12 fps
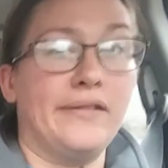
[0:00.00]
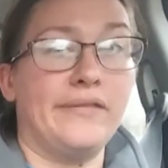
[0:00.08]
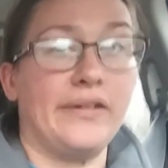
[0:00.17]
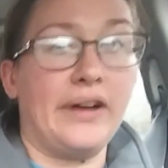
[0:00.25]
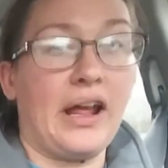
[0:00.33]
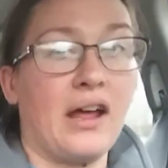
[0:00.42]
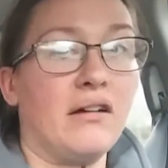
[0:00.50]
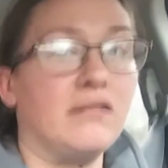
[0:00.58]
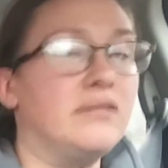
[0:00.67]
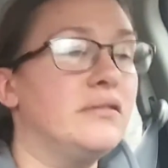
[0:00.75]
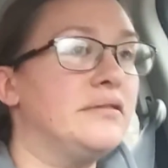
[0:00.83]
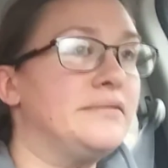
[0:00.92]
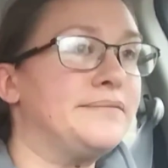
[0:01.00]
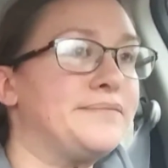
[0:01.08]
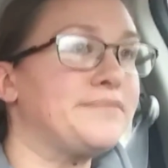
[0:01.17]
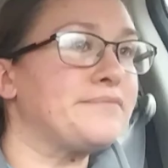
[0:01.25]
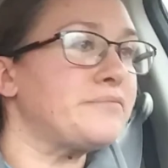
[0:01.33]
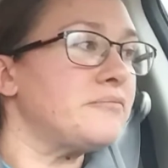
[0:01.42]
For now.
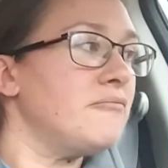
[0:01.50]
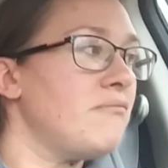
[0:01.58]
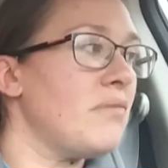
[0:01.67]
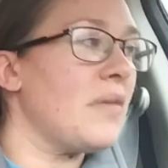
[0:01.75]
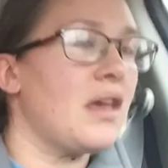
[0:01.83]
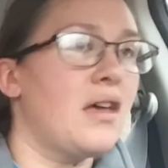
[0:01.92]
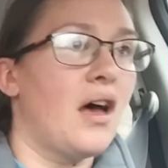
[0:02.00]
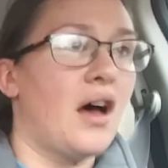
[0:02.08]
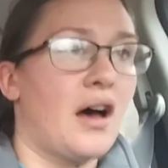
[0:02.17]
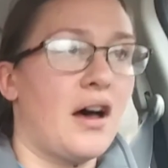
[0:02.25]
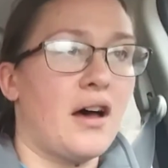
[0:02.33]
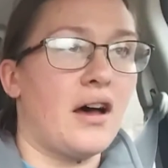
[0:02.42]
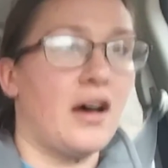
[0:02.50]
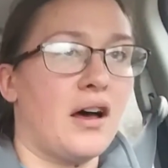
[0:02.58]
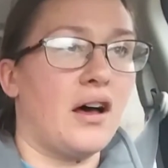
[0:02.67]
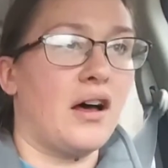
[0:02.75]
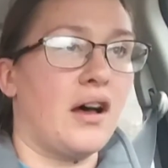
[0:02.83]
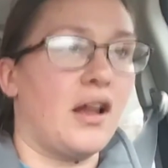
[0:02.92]

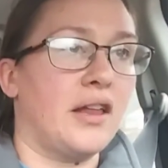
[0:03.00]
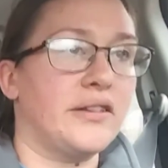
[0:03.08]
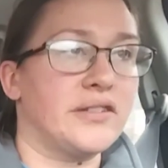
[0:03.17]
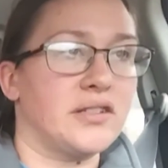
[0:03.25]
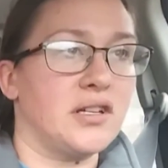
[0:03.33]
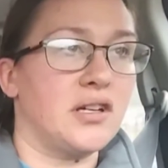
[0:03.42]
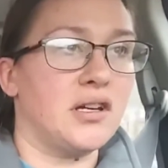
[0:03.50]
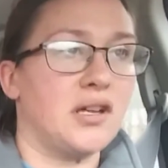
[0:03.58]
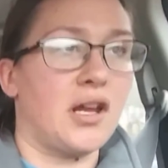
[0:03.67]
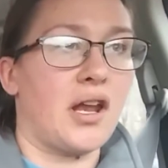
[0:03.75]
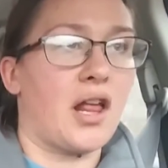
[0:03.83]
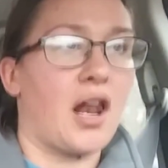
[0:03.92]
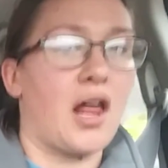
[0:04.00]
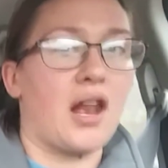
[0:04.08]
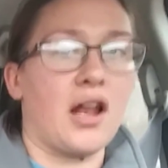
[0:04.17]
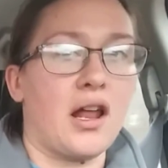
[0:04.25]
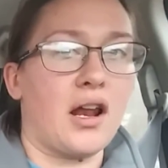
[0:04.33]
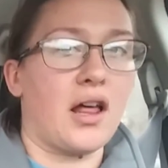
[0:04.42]
Uh, let's see. La la
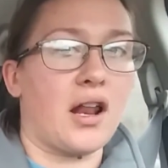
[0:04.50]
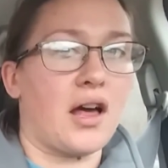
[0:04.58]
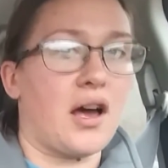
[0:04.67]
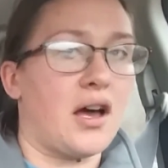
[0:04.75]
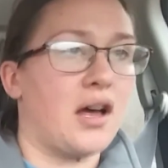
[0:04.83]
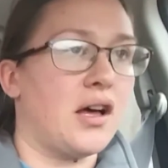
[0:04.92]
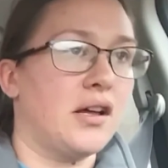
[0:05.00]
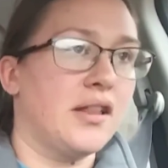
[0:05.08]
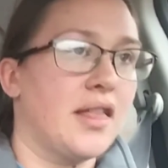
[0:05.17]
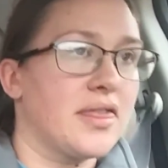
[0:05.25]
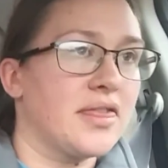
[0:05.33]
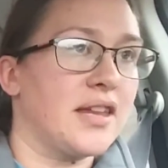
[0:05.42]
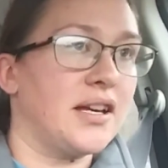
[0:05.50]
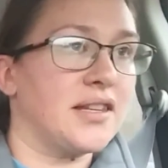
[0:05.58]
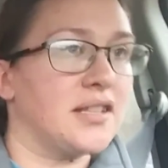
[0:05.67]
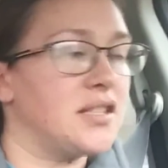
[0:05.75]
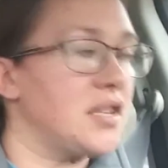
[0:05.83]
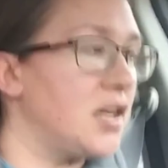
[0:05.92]
la la la la. I think
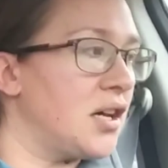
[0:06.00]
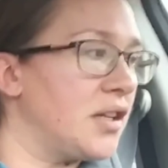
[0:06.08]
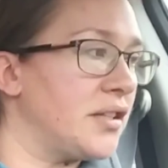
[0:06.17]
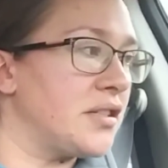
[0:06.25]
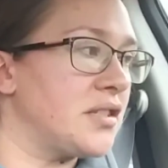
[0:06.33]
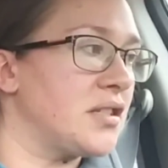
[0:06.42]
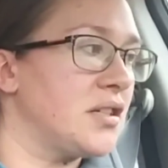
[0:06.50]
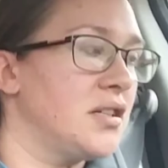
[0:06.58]
that's it.